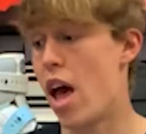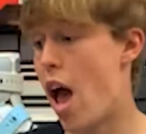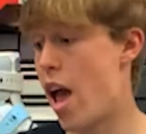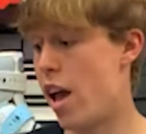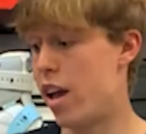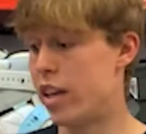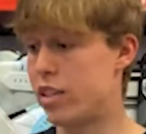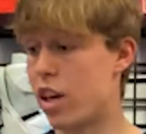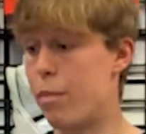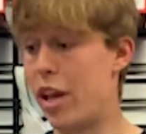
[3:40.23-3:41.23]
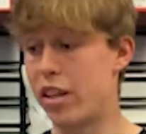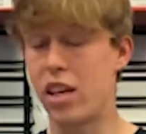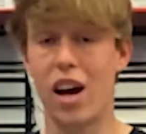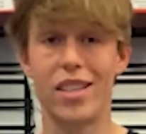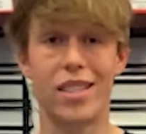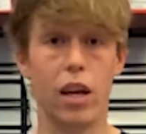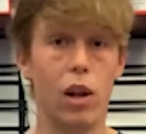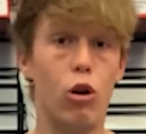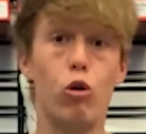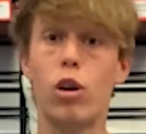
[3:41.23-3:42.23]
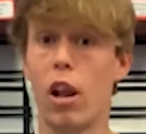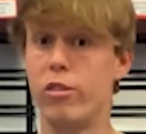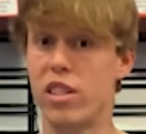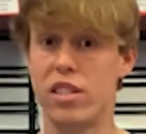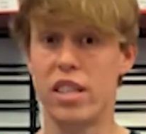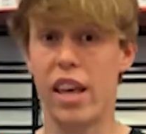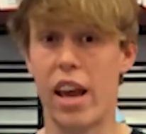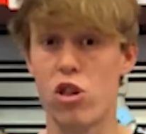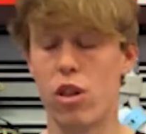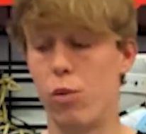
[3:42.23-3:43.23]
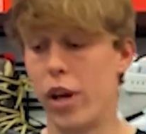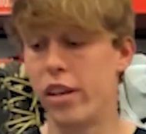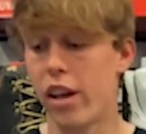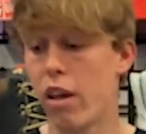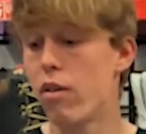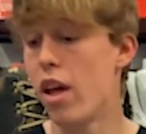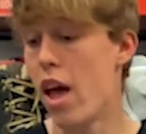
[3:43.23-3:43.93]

it's going to make the kite sit a little closer to the edge of the window,